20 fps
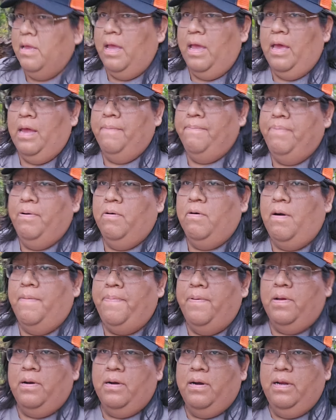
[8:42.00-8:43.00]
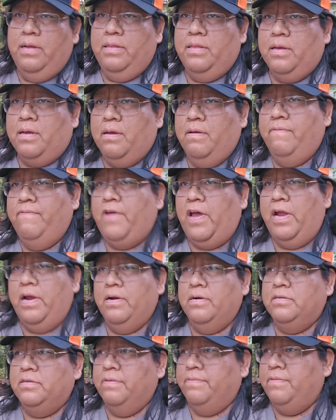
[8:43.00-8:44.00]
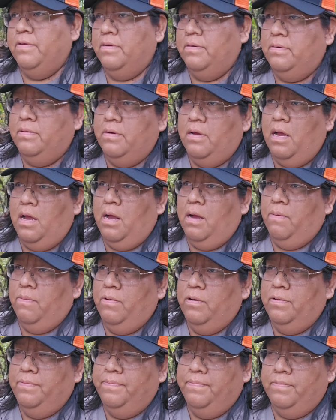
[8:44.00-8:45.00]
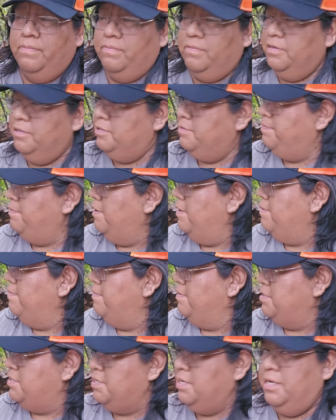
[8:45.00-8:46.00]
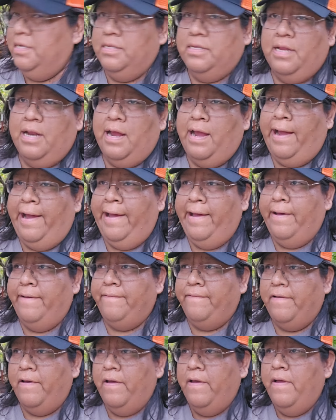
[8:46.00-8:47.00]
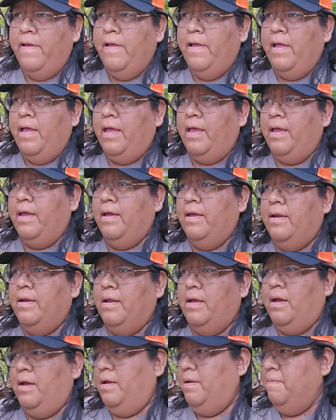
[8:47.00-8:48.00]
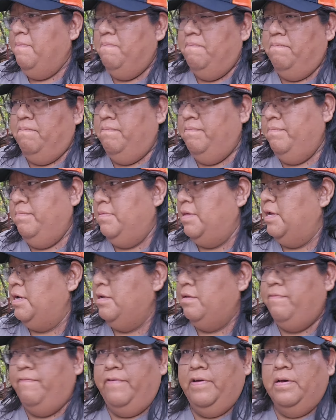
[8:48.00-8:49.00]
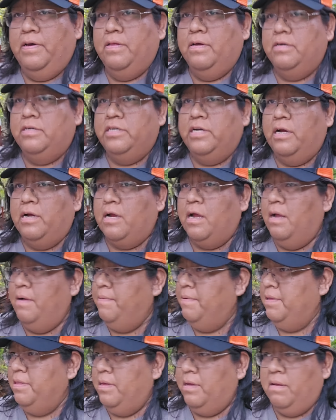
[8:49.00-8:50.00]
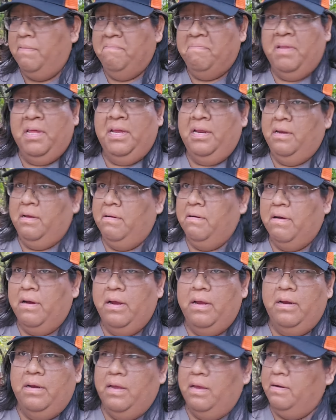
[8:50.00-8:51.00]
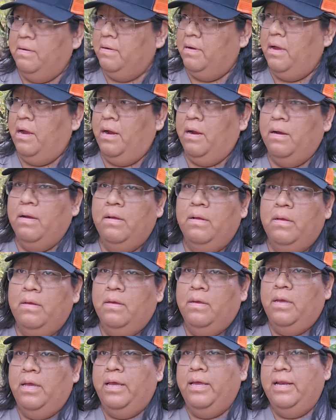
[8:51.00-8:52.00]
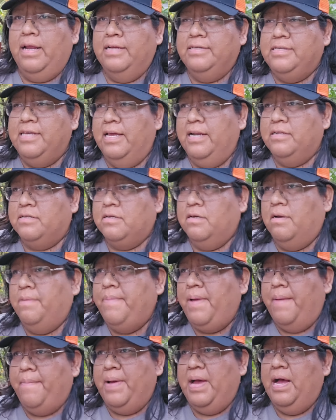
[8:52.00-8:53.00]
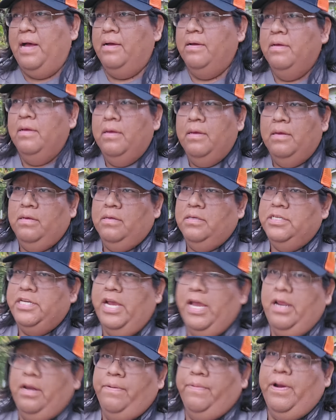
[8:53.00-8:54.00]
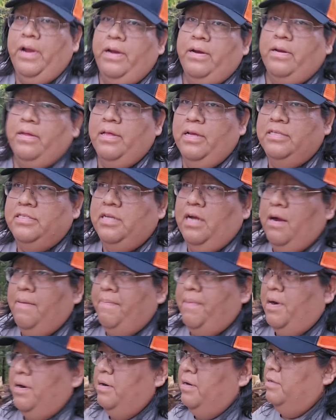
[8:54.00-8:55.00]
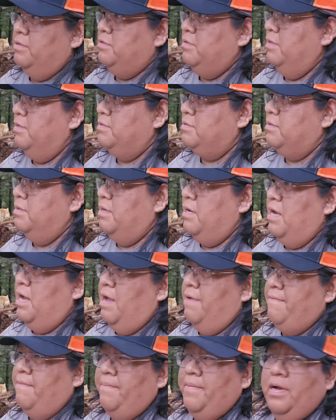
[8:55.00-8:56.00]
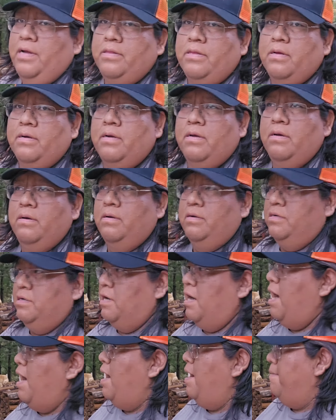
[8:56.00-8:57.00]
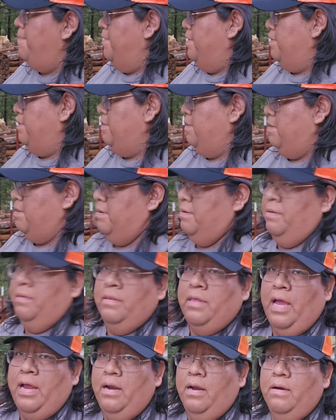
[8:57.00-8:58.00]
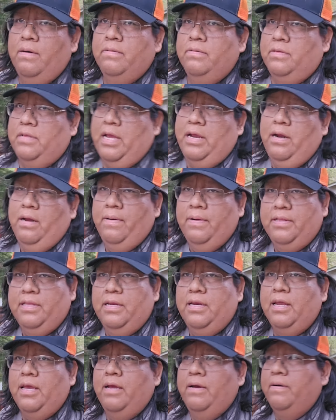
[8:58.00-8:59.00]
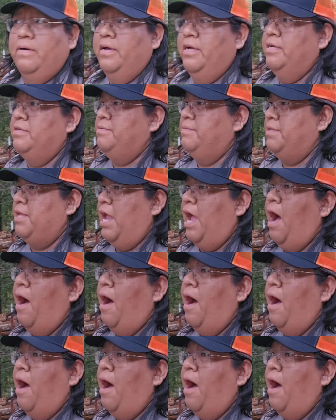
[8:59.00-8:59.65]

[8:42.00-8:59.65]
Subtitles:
and pull up underneath the conveyors of the wood splitting machines that I have, and they just fill their truck up with it completely green. They don't care. And they said it's going to be about January till they start burning, so it's going to have a month or two to dry. But you know, they know what the deal is. But they